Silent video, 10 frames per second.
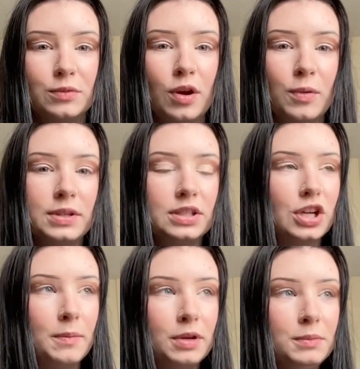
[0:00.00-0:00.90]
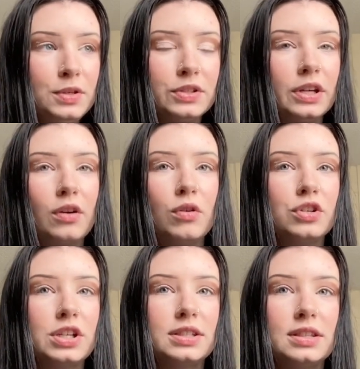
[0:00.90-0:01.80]
We're always jamming to music, or
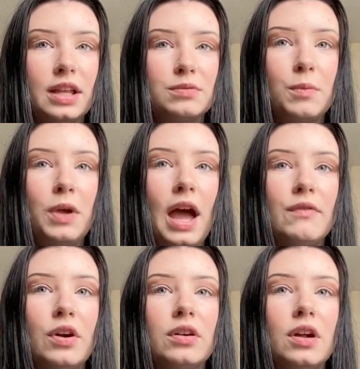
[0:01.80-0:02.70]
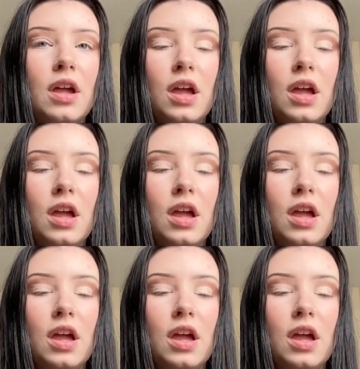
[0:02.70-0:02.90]
just that's when we have our,